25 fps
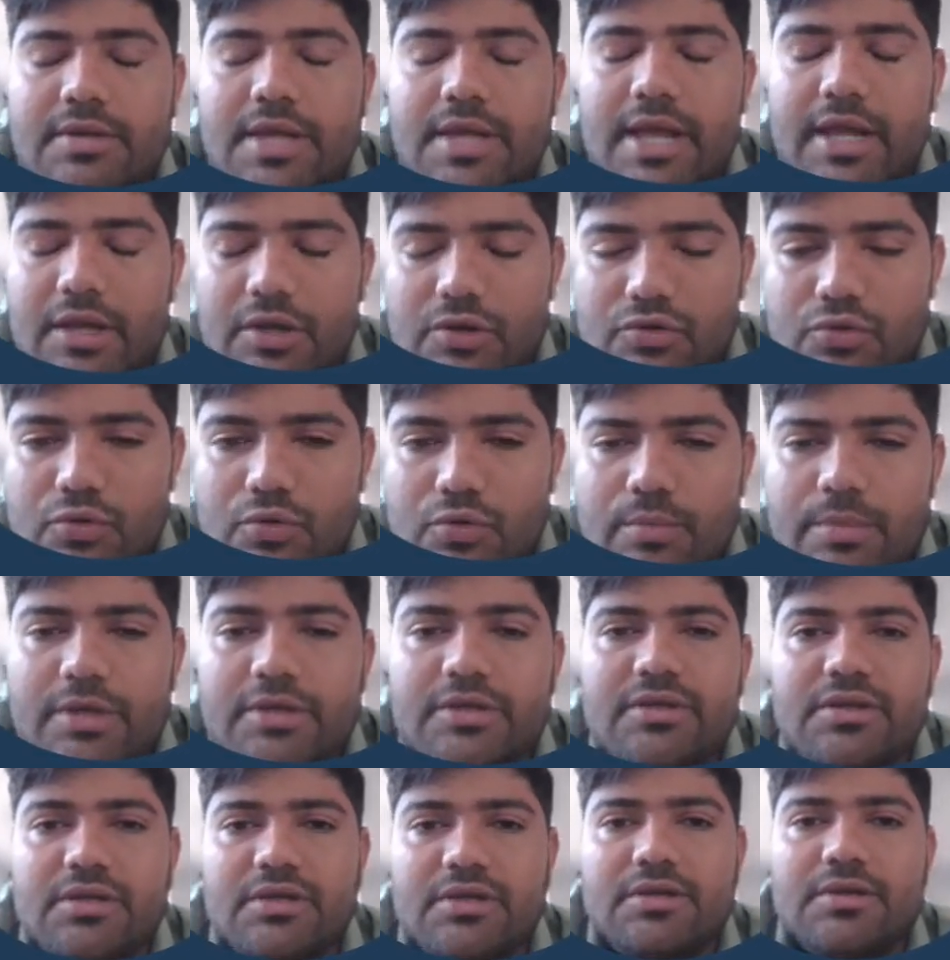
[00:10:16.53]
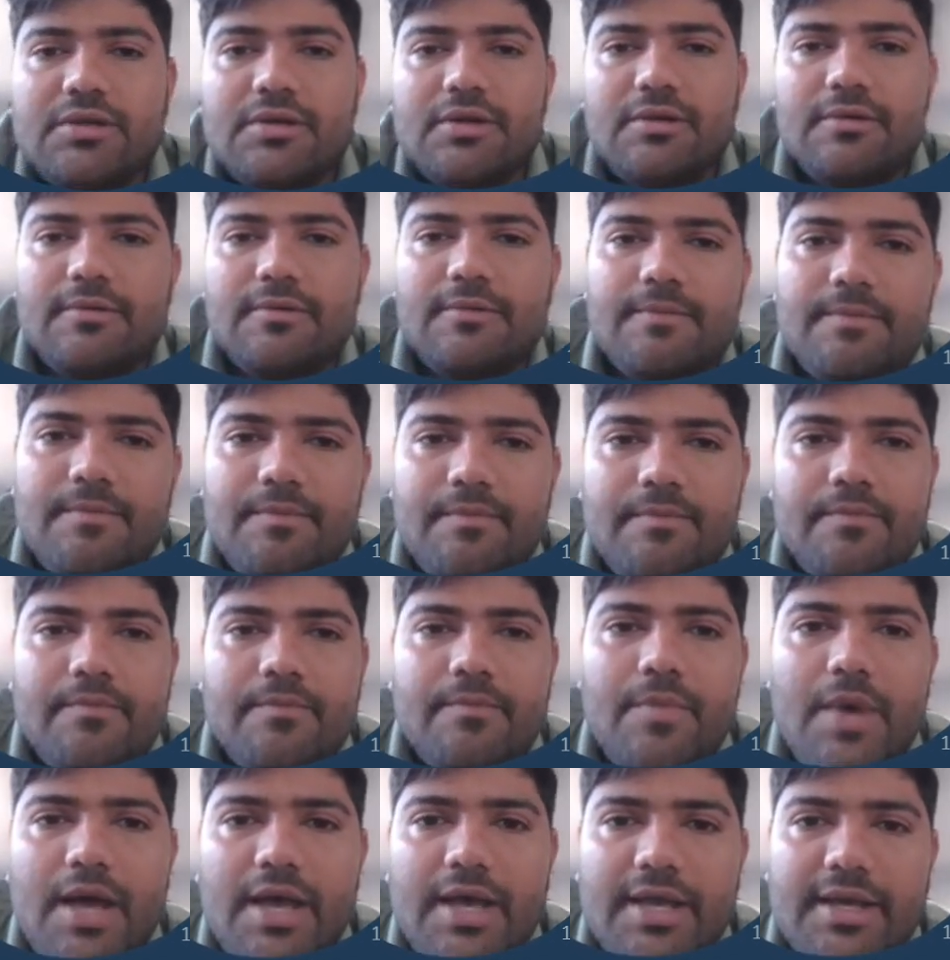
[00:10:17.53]
Thank you so much.
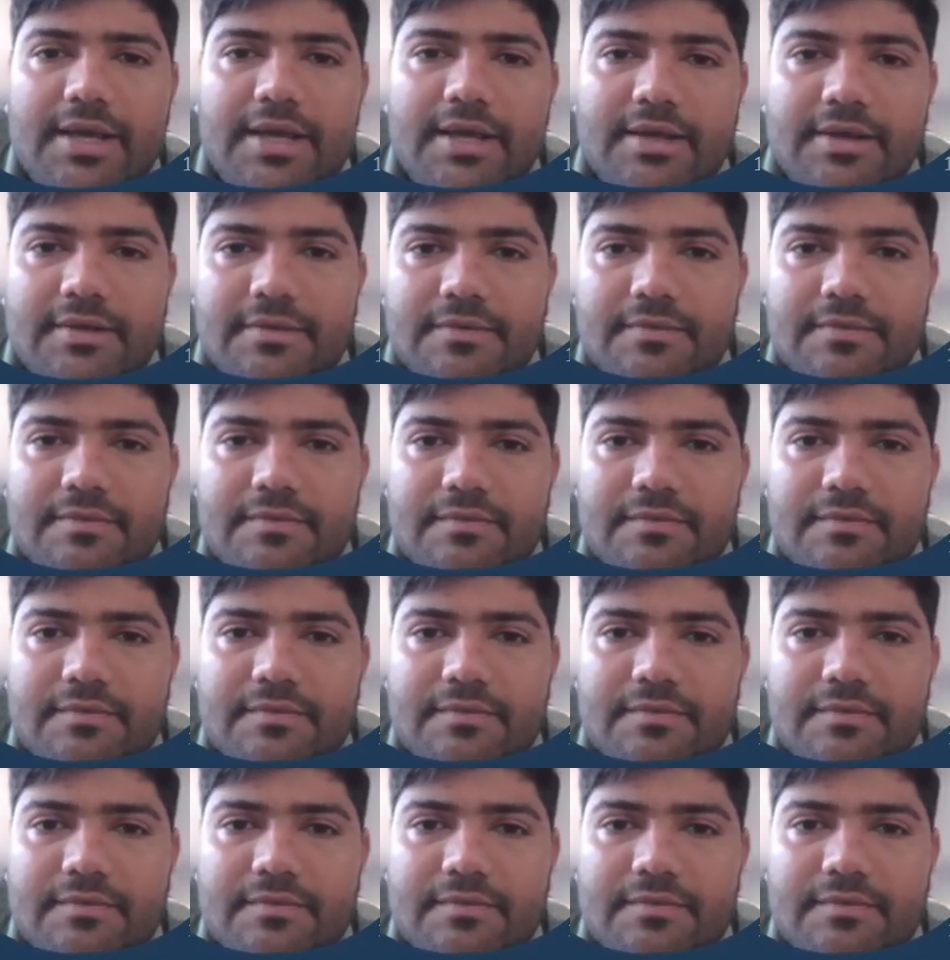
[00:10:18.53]
Bye.